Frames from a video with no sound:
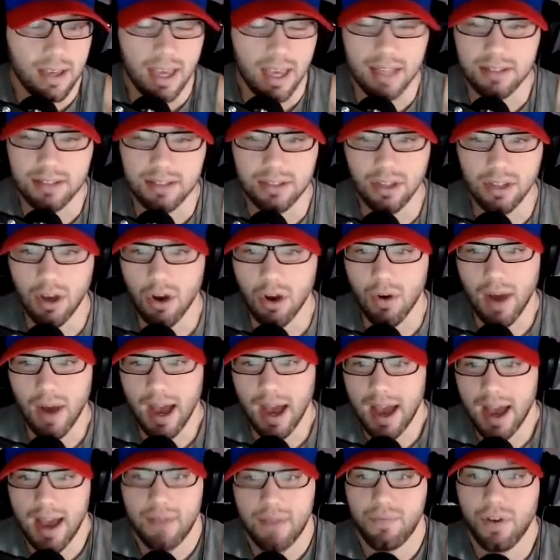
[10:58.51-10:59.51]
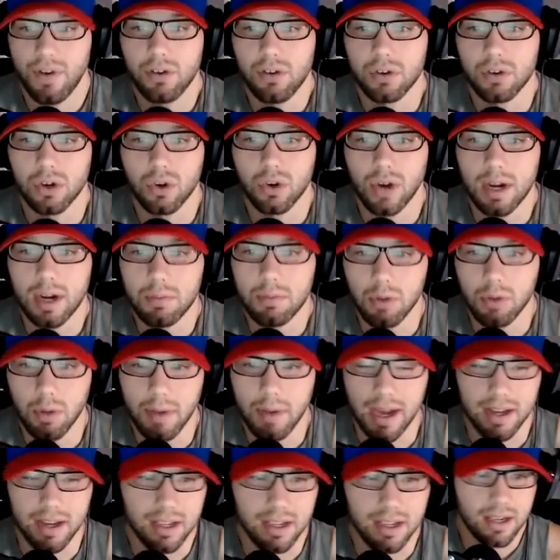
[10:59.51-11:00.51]
And so I felt incredible
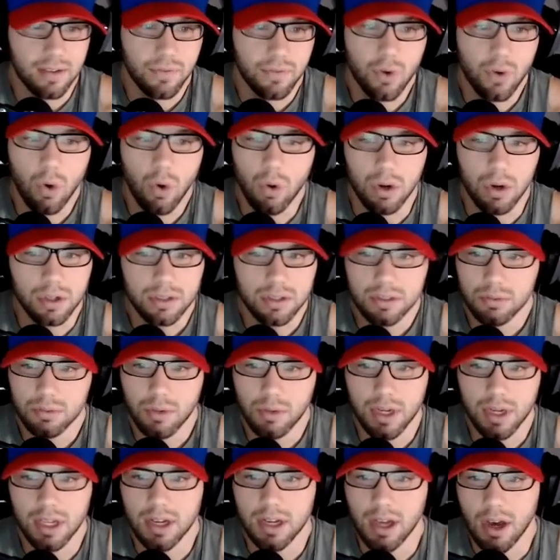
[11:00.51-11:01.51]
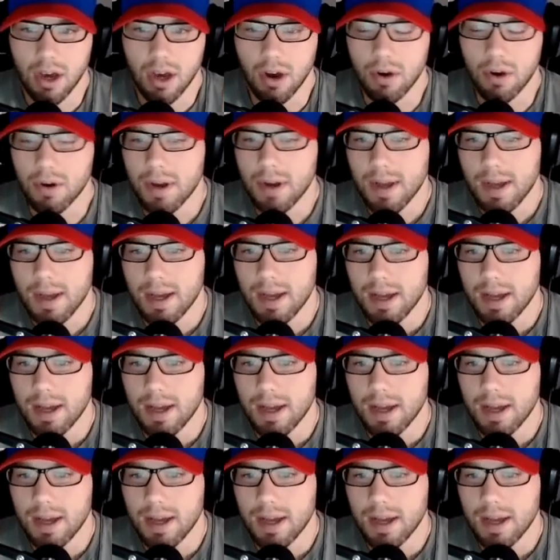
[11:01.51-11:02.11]
about it. of course, what do you know?